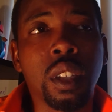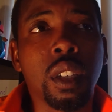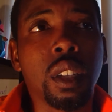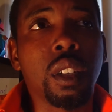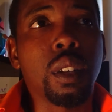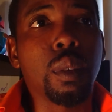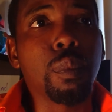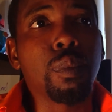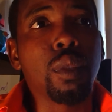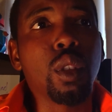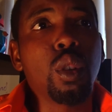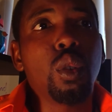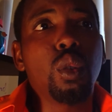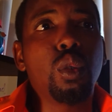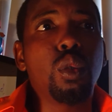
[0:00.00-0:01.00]
who
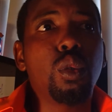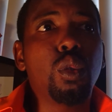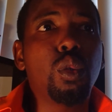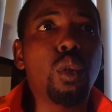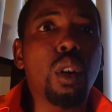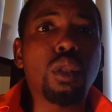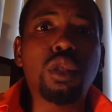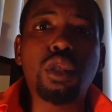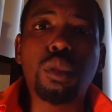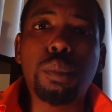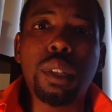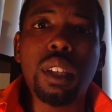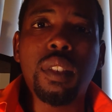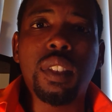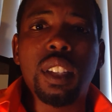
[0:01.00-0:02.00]
also
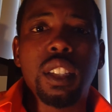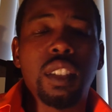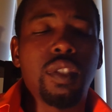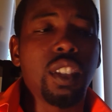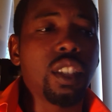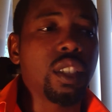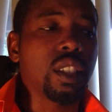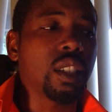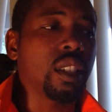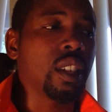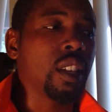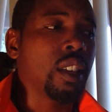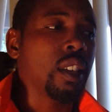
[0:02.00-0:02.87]
believe in this vision.